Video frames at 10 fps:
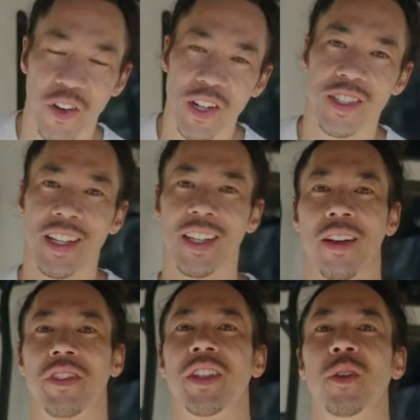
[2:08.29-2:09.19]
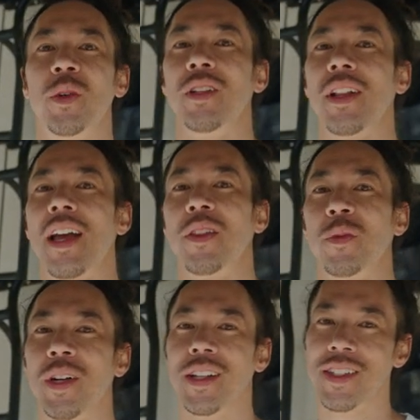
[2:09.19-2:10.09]
first thing you have to do when you land in
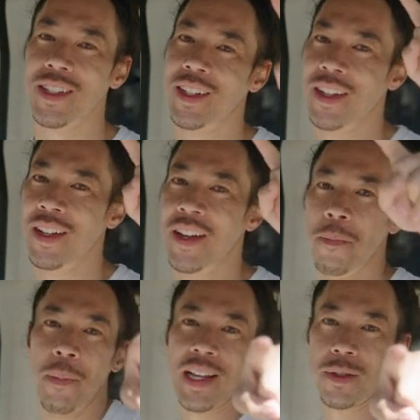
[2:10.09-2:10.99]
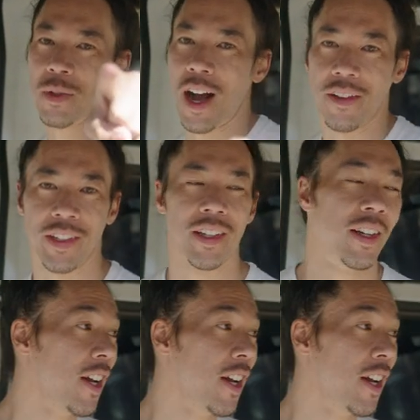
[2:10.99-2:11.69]
the woods, make some coffee.